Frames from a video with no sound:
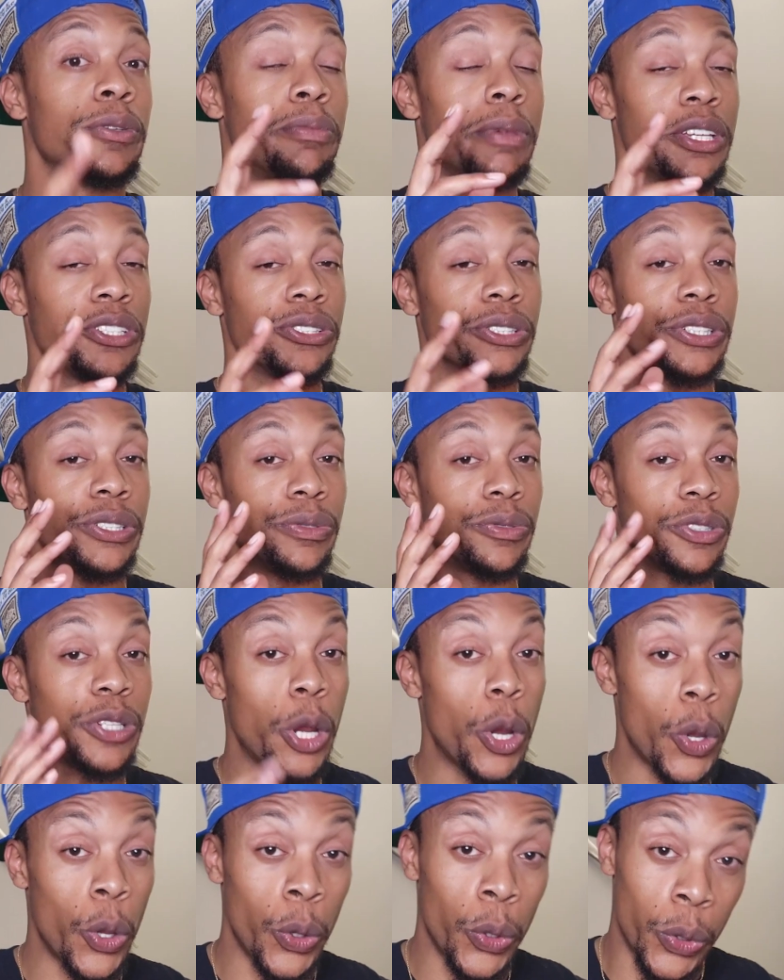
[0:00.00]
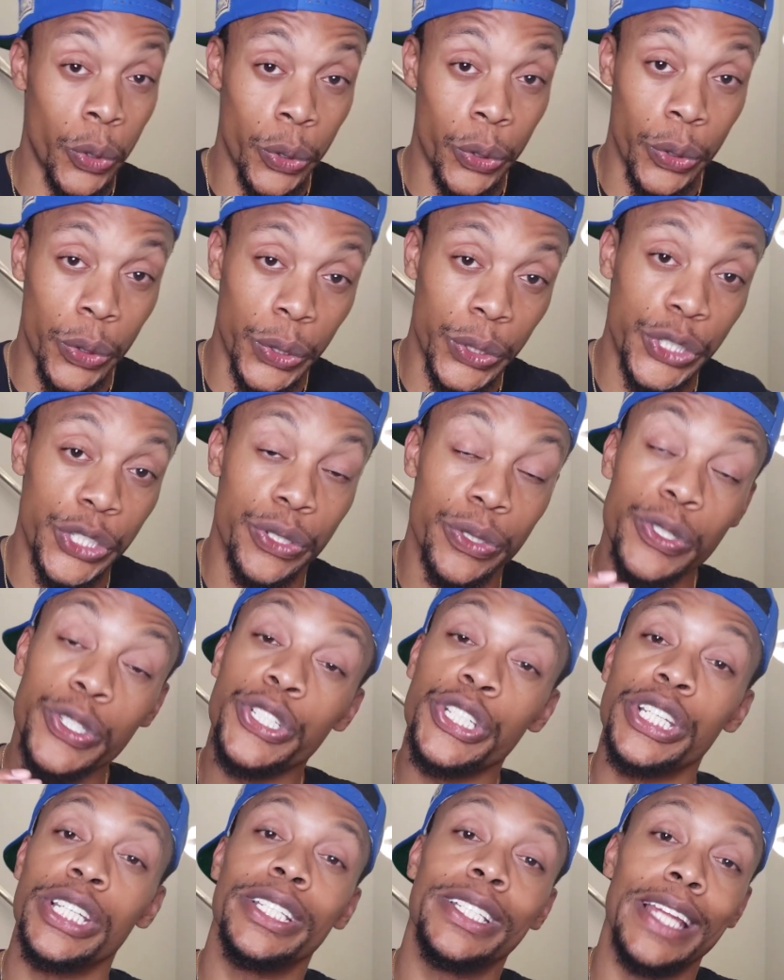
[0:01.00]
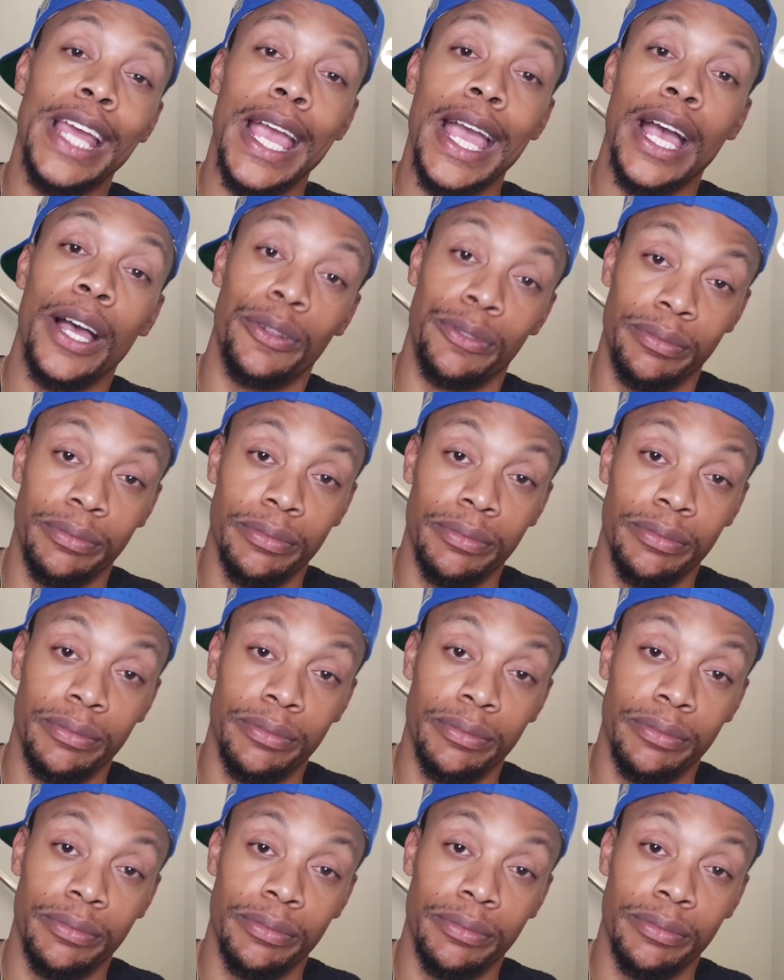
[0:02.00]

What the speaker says: Make sure you turn your shit down.